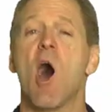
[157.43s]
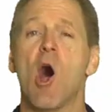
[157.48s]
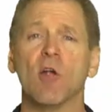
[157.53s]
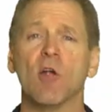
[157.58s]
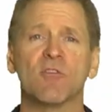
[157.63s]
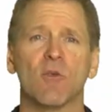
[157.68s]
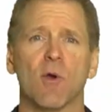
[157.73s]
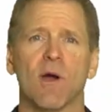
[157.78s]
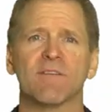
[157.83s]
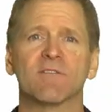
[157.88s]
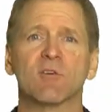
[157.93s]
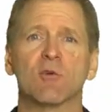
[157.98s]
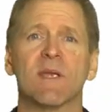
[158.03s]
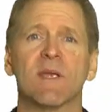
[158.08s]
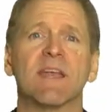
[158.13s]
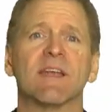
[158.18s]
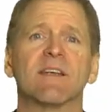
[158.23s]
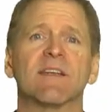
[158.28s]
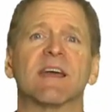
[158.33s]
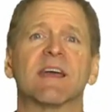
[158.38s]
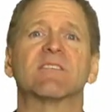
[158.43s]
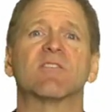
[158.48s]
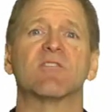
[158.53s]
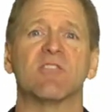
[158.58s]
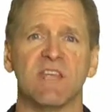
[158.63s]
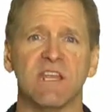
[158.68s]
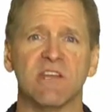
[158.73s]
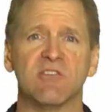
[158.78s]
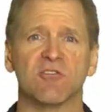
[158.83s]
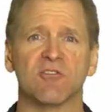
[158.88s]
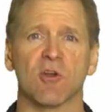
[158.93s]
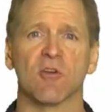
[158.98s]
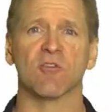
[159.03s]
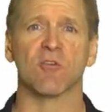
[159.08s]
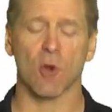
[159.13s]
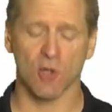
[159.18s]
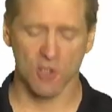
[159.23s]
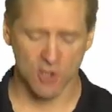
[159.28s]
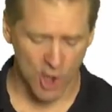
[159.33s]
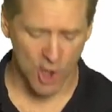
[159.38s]
Also, I've created a
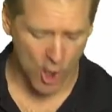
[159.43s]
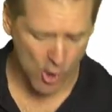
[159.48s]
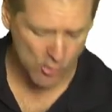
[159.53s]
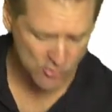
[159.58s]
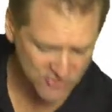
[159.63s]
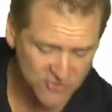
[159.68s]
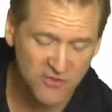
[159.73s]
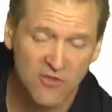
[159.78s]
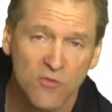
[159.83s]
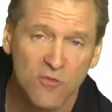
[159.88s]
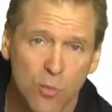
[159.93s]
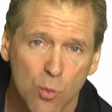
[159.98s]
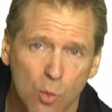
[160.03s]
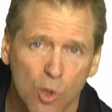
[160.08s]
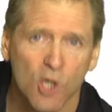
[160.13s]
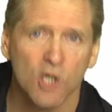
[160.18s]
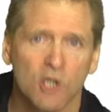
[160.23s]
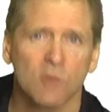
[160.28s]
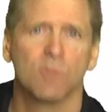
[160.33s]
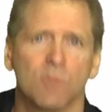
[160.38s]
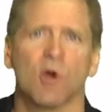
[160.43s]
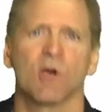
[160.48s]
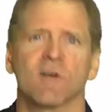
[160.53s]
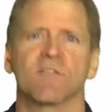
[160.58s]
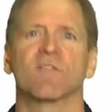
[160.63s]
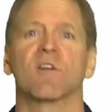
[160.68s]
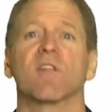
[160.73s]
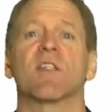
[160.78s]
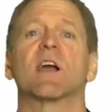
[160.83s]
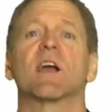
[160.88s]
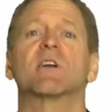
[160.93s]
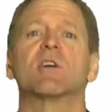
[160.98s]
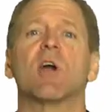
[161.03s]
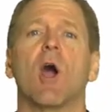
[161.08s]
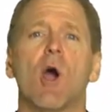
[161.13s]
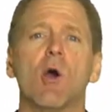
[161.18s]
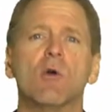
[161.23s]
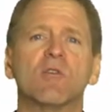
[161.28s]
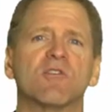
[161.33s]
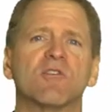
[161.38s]
teacher's or coach's workbook for the
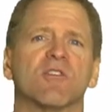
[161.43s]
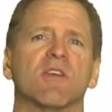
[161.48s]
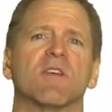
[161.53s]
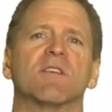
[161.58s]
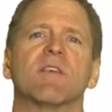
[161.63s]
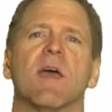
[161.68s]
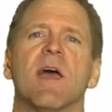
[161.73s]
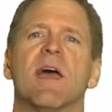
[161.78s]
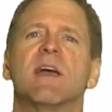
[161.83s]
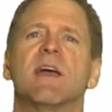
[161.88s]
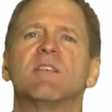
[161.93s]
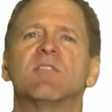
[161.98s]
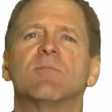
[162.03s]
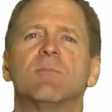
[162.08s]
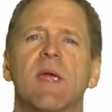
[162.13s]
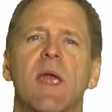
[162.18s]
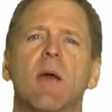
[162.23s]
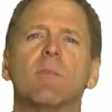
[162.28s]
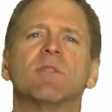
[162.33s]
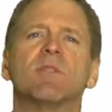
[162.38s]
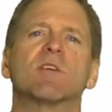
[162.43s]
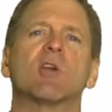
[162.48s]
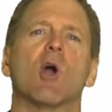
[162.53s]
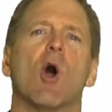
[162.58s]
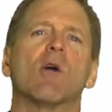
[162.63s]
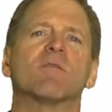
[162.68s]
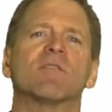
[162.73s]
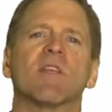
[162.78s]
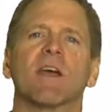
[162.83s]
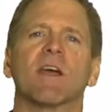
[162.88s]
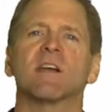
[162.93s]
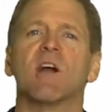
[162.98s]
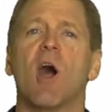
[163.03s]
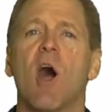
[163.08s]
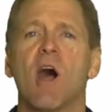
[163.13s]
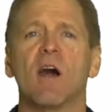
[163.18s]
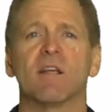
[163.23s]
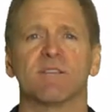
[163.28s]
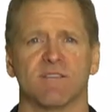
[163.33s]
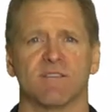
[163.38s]
coaches to be able to go over the
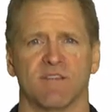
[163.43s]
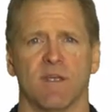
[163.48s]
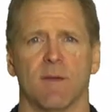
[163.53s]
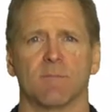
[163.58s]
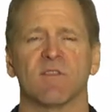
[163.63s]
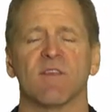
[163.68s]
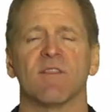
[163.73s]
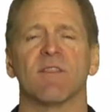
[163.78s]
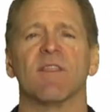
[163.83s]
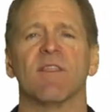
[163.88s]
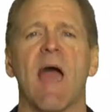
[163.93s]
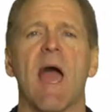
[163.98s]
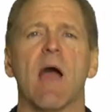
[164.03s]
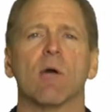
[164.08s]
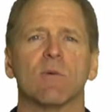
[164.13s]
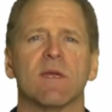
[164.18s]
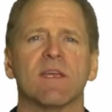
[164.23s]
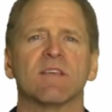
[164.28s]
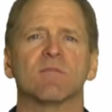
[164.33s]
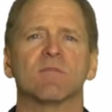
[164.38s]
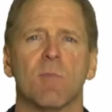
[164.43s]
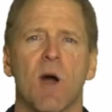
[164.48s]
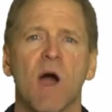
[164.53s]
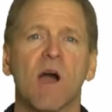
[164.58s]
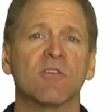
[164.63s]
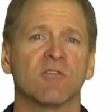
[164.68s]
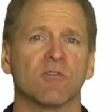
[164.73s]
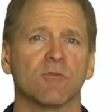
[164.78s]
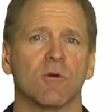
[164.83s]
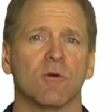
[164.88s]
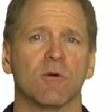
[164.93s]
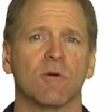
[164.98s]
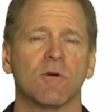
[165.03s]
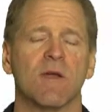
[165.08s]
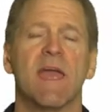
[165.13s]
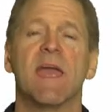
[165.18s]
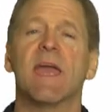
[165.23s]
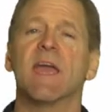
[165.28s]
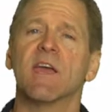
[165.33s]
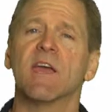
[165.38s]
concepts in that week's
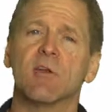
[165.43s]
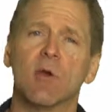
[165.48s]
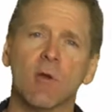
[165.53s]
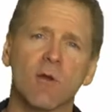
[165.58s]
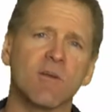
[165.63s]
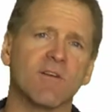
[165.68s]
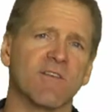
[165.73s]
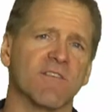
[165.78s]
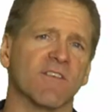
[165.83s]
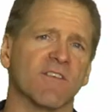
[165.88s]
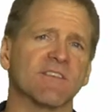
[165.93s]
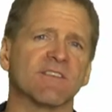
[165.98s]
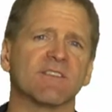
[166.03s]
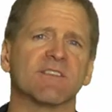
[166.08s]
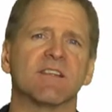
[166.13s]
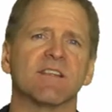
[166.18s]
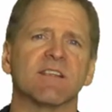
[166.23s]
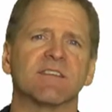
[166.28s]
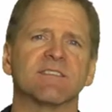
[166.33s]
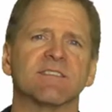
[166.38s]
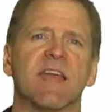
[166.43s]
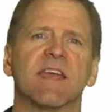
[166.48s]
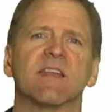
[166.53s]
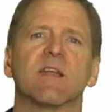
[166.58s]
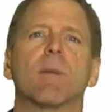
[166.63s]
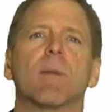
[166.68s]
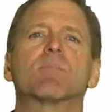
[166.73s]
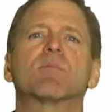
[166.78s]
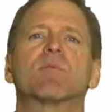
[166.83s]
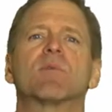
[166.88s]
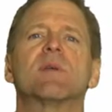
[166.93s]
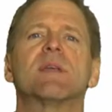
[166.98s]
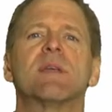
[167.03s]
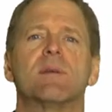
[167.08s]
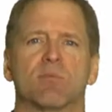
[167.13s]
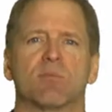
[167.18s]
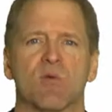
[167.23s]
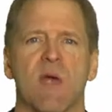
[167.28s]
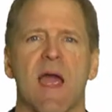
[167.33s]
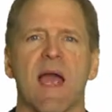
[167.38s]
module in order to facilitate a
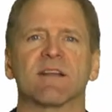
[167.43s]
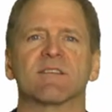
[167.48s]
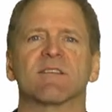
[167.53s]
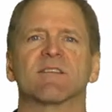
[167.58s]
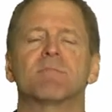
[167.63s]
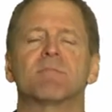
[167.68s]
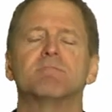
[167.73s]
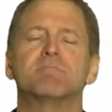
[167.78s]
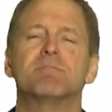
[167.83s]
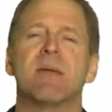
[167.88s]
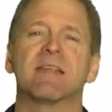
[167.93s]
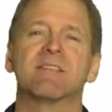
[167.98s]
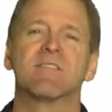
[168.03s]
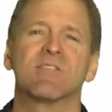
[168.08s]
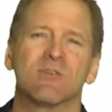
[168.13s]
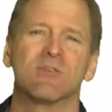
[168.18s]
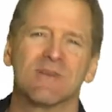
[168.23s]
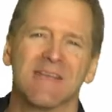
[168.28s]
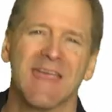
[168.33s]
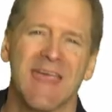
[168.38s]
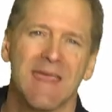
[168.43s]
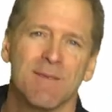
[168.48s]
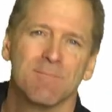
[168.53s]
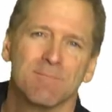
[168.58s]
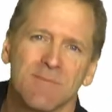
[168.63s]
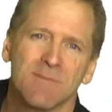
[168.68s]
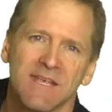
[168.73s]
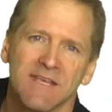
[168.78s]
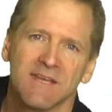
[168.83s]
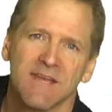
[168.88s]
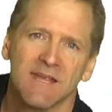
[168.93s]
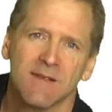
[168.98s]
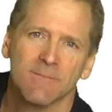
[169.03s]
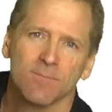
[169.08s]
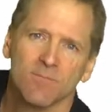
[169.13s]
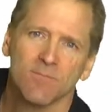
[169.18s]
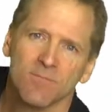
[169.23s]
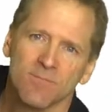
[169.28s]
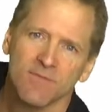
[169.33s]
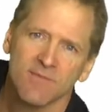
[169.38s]
pre-practice mental game
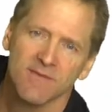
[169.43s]
meeting.